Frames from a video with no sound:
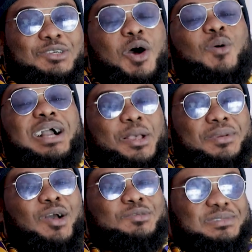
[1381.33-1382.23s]
said, I'll cash
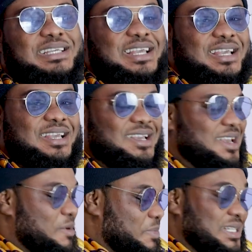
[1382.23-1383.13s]
out to me. Say, yeah,
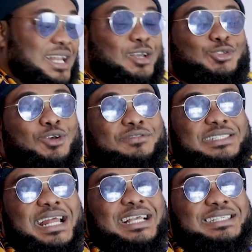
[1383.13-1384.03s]
pizza is soft,
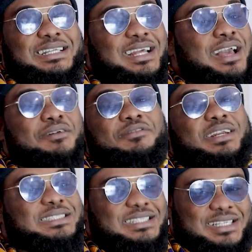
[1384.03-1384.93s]
nice, and
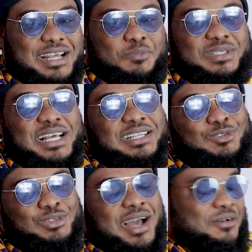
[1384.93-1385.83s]
everything that pizza needs
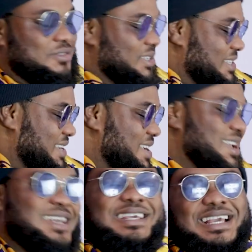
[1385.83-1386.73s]
to have.
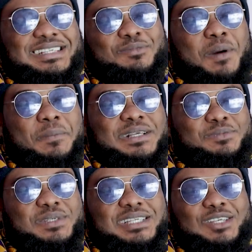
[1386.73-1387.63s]
Yes, Papa's
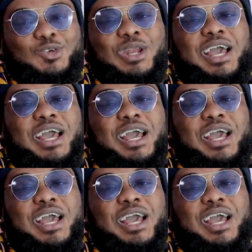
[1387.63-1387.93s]
Pizza. So,